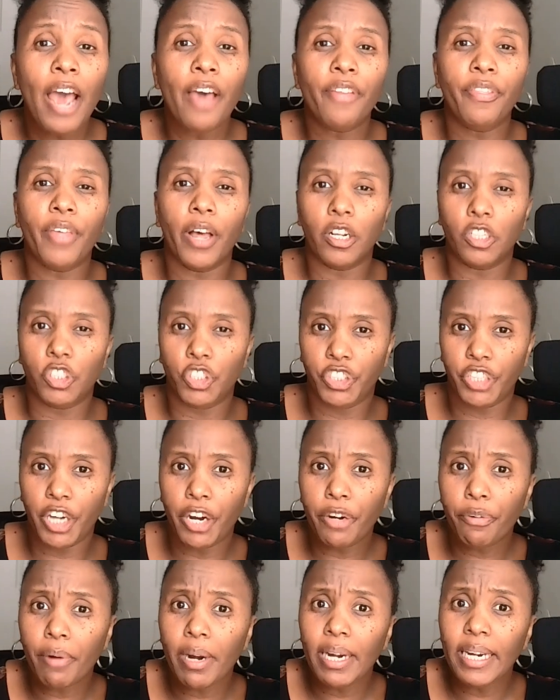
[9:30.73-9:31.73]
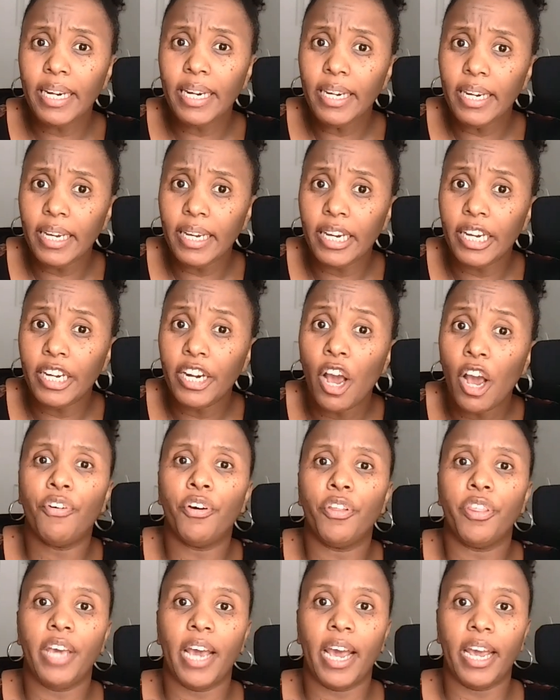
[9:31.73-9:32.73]
they'll generally need for
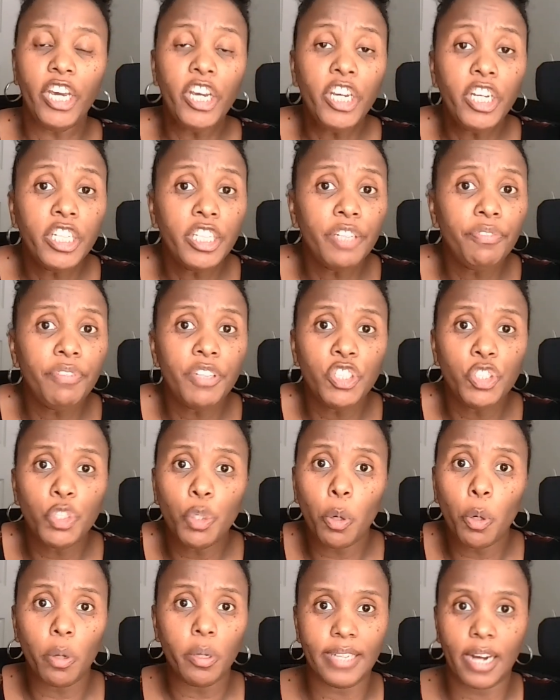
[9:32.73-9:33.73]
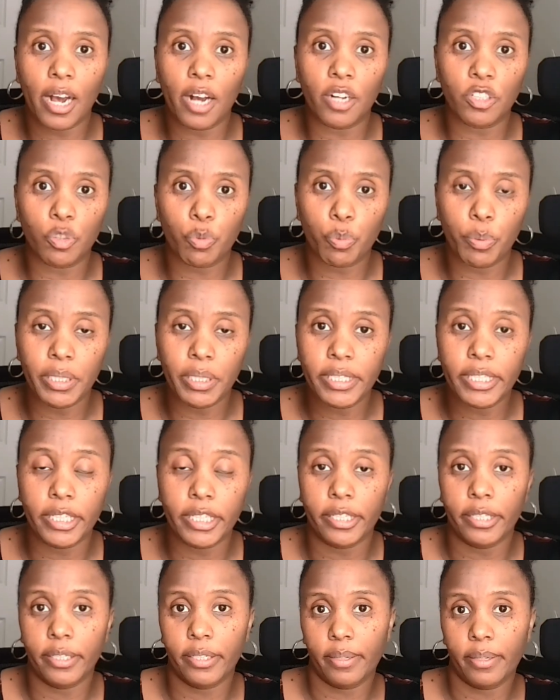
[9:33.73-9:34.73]
their individual tax
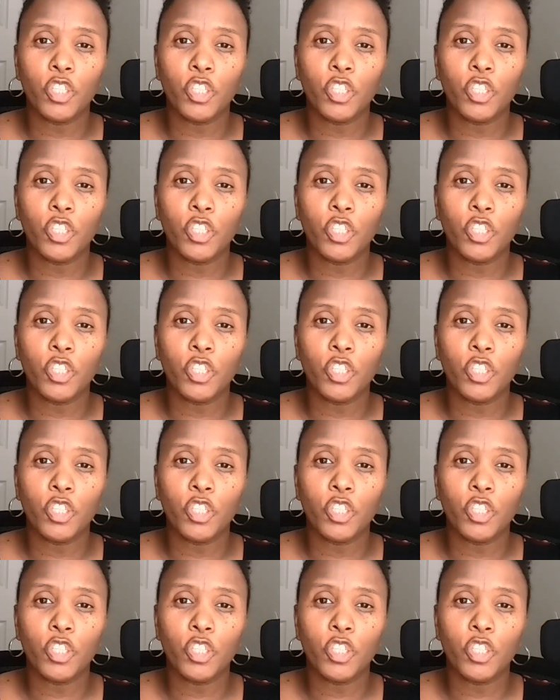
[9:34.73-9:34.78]
return.